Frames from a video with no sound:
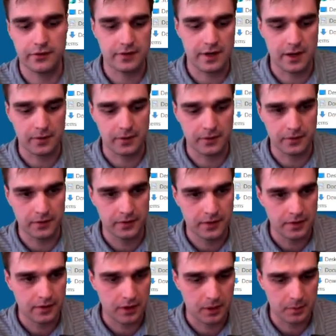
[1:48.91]
download.
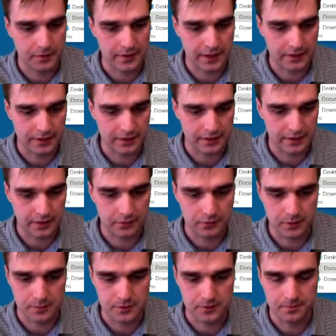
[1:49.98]
I'll put that link in the
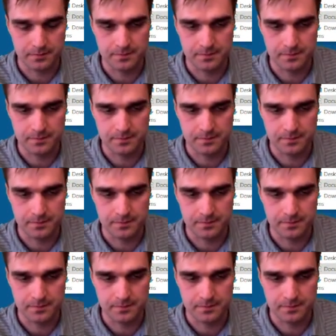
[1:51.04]
description.